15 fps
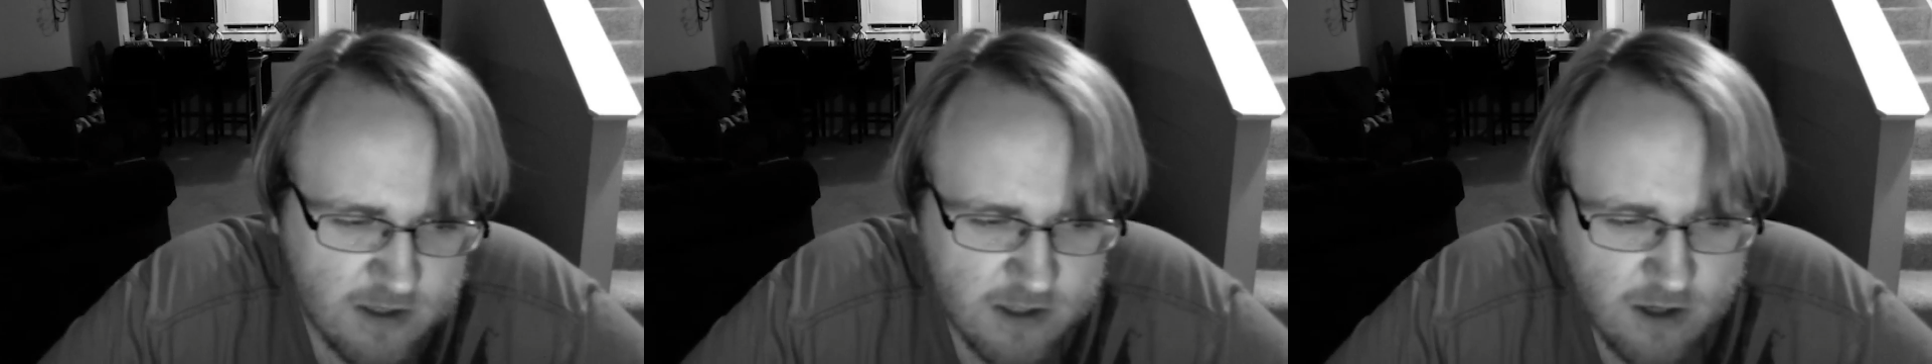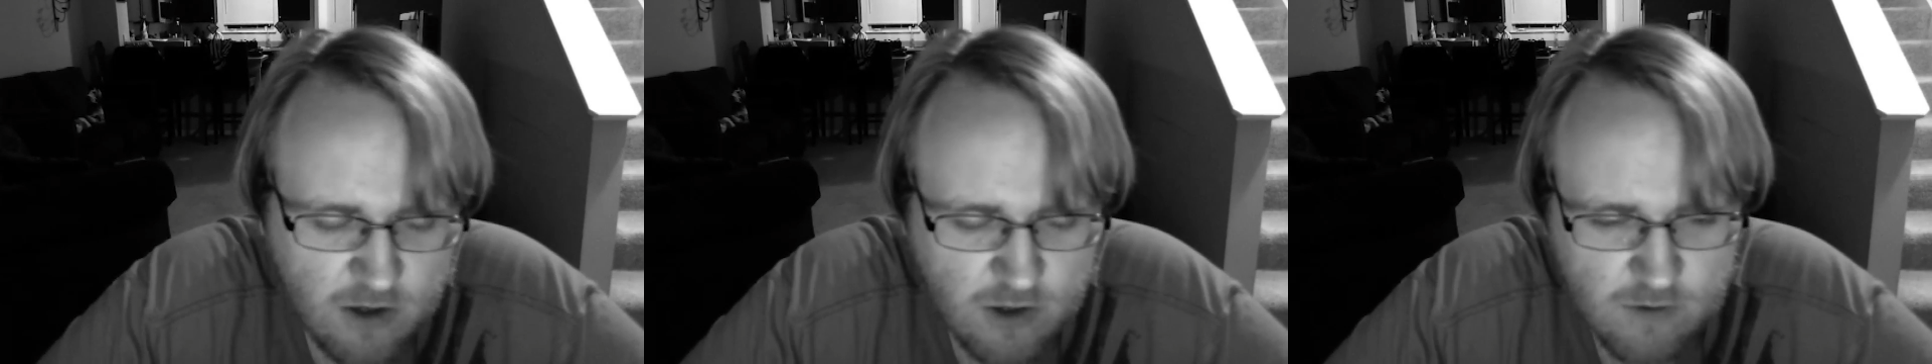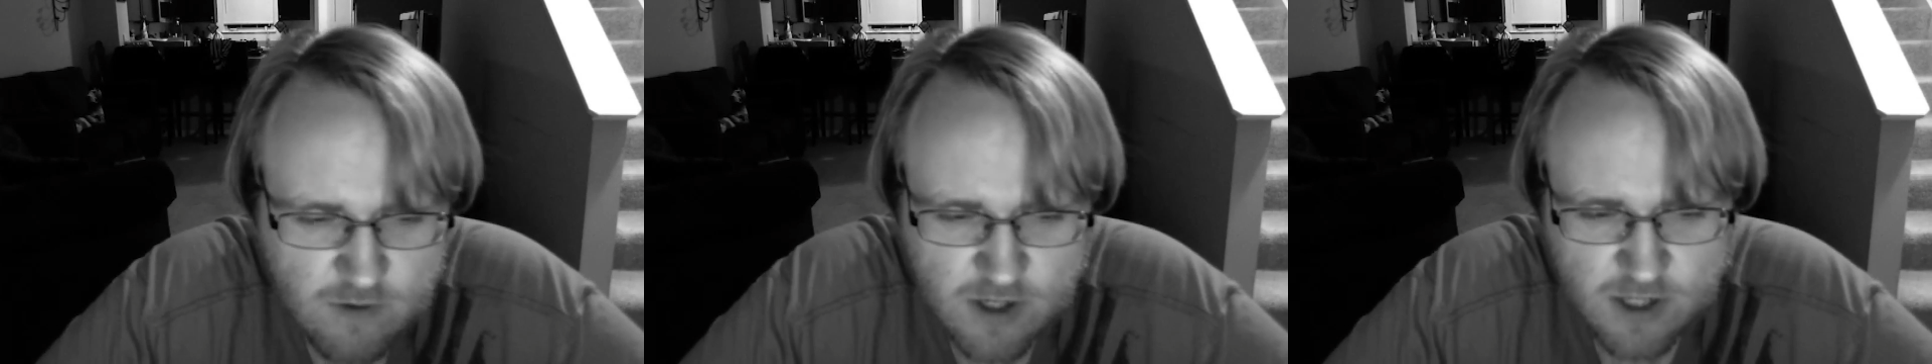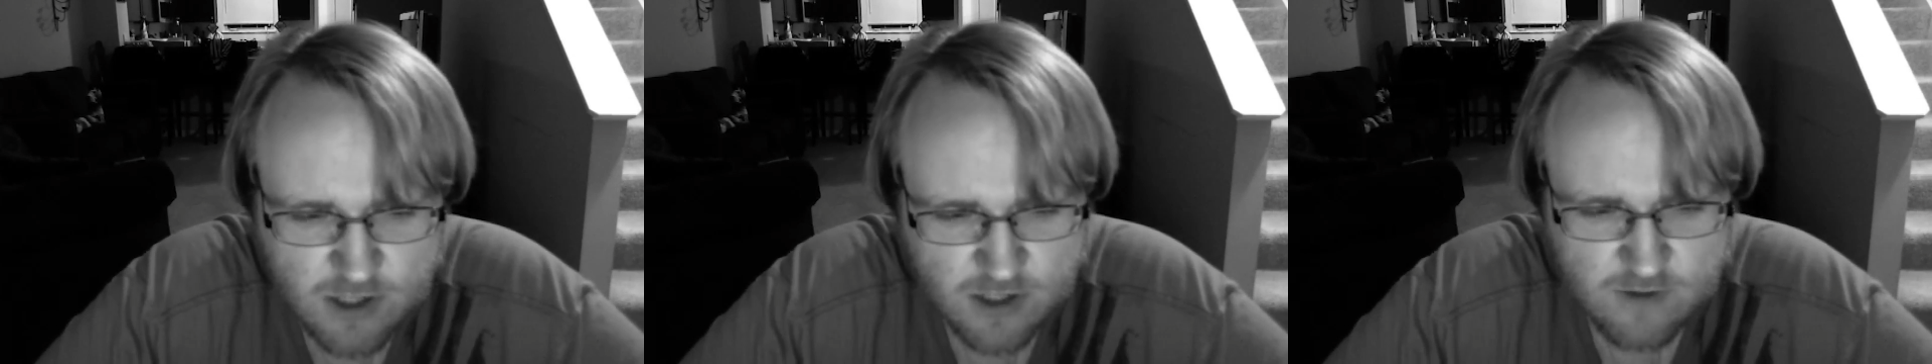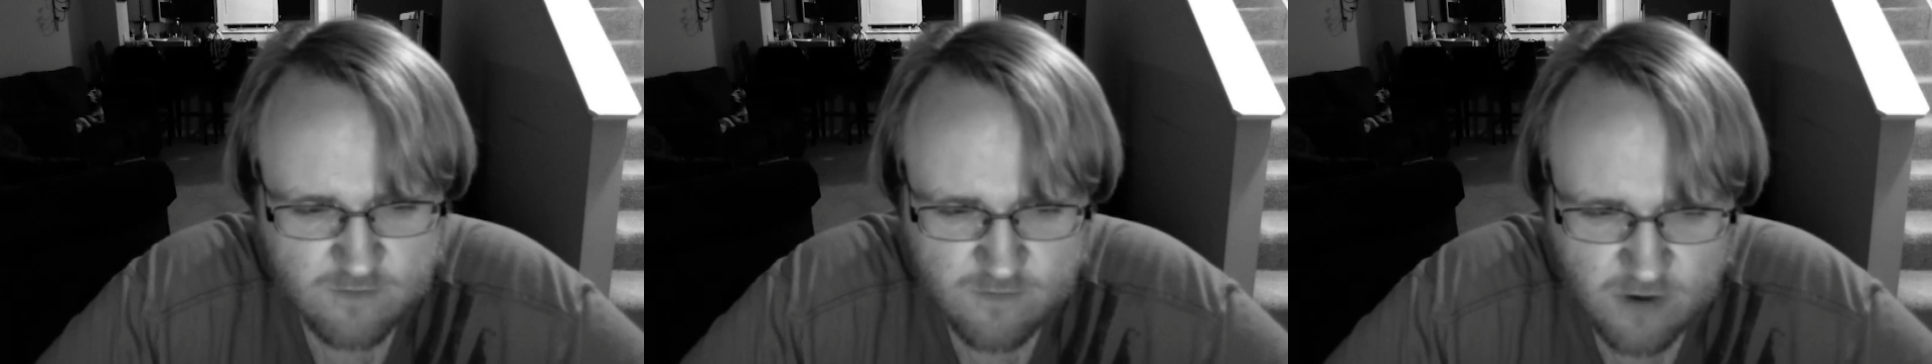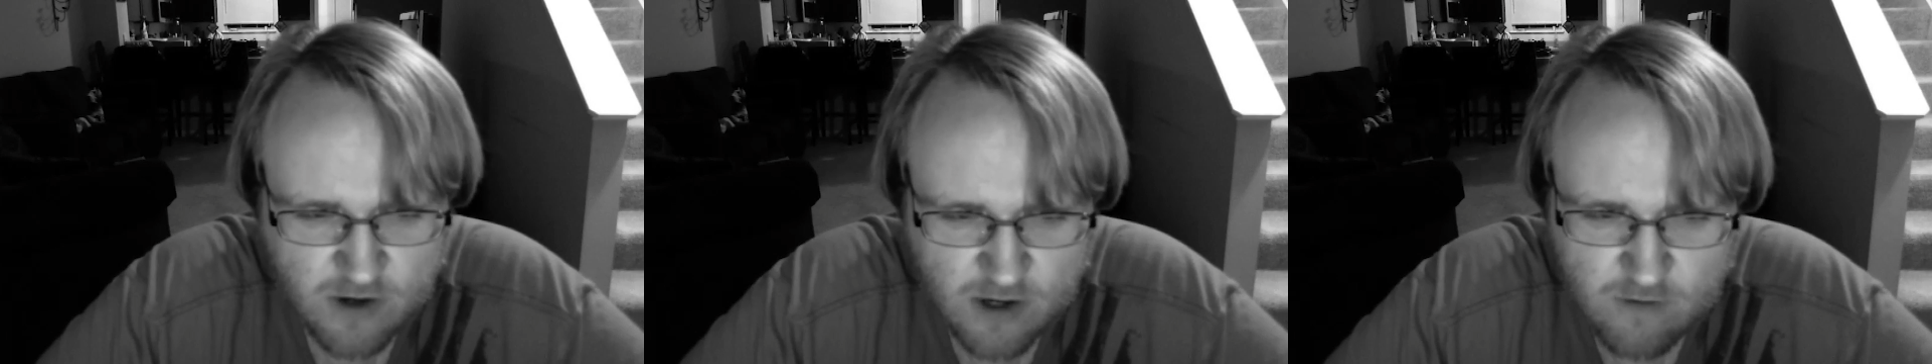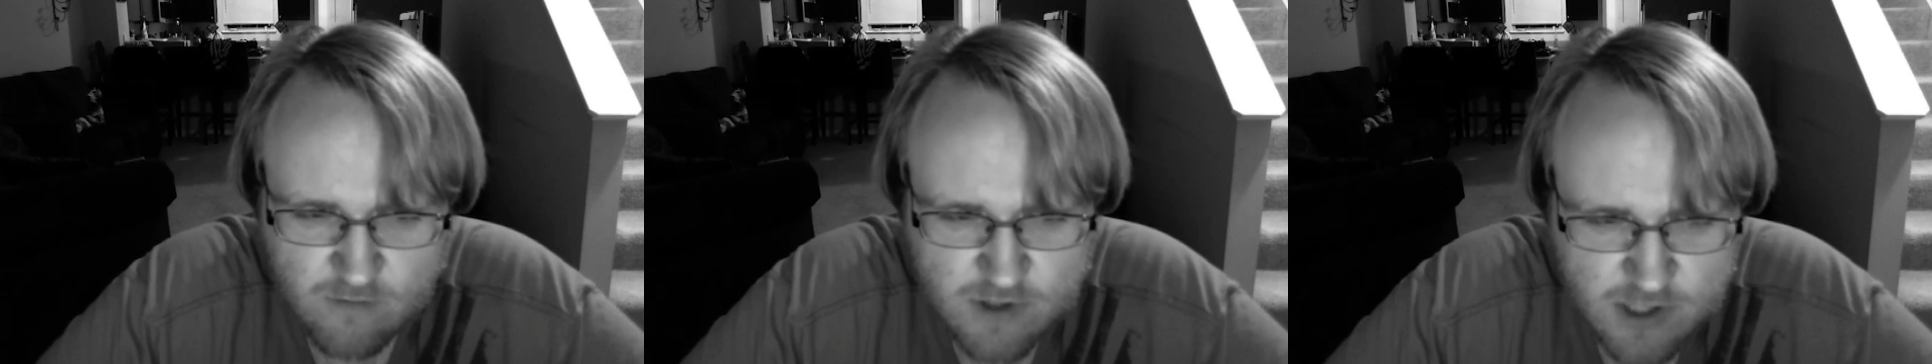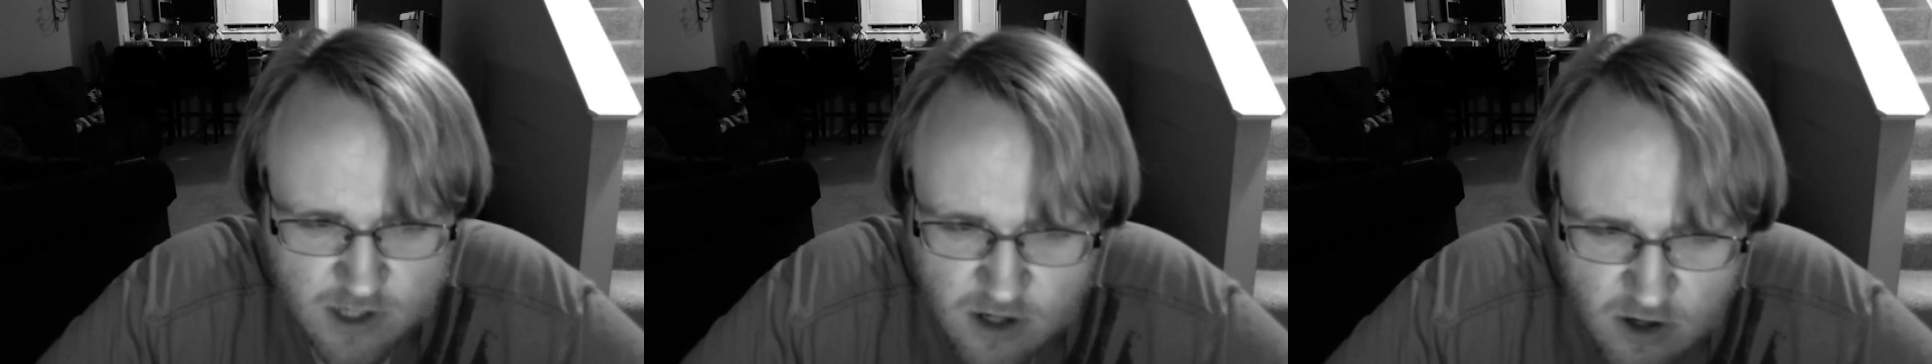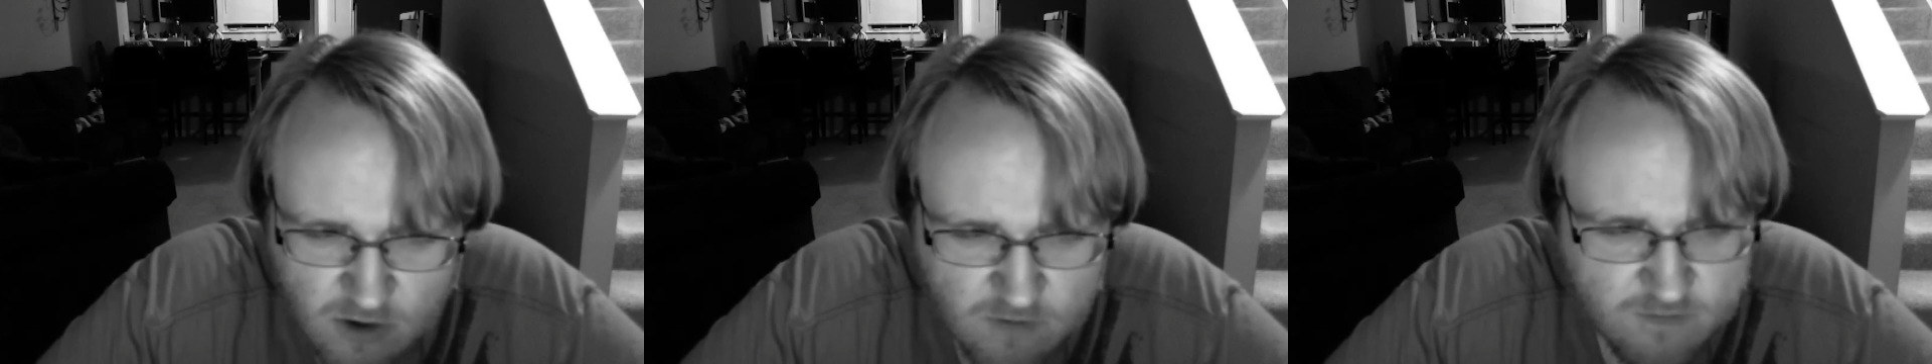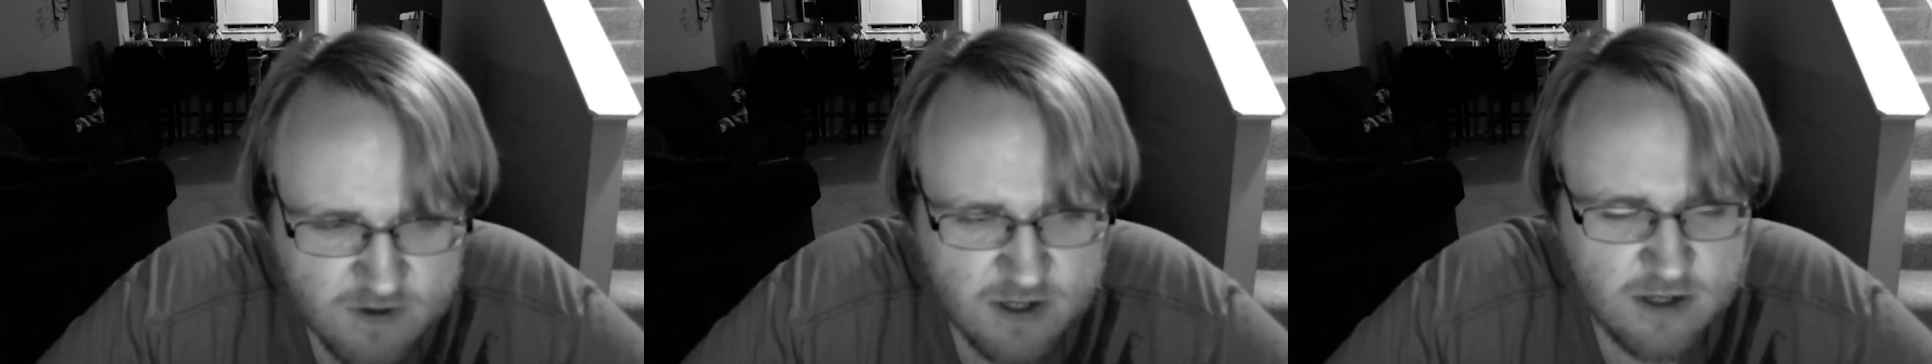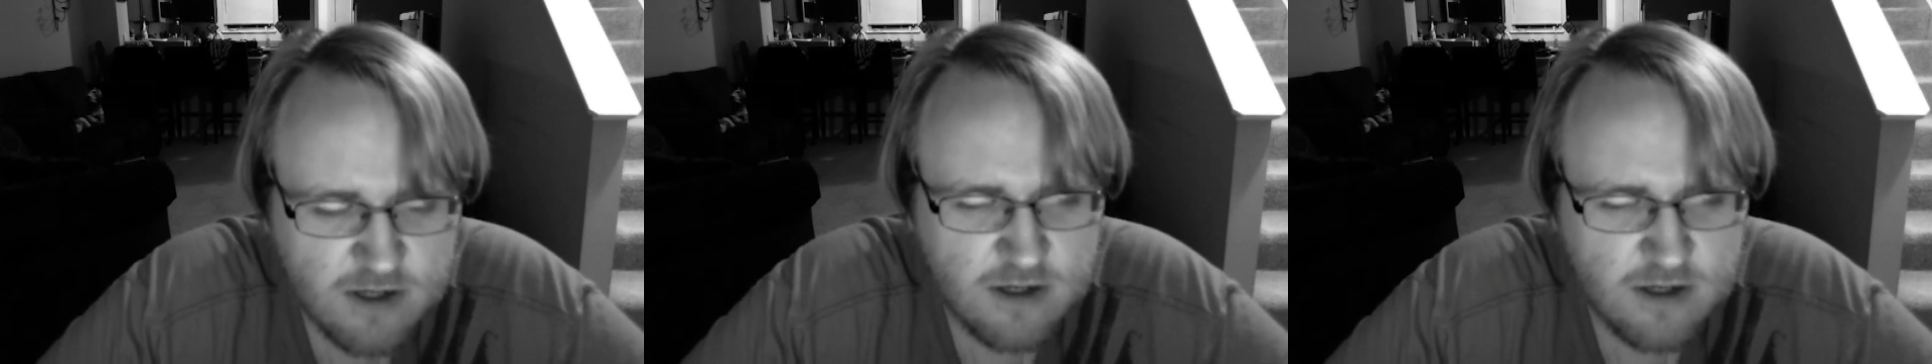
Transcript: the situation fucking resolved.